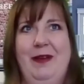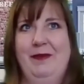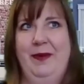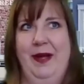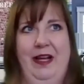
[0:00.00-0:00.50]

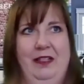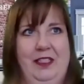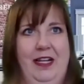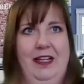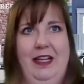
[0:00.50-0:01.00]

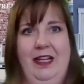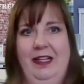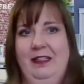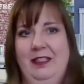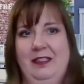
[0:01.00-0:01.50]
fibromyalgia
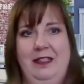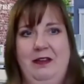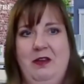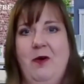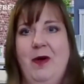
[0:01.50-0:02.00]
and just
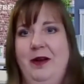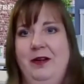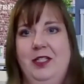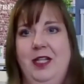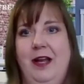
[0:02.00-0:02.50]
no
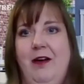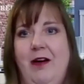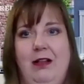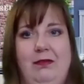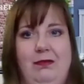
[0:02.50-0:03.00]
energy at
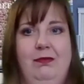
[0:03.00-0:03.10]
all.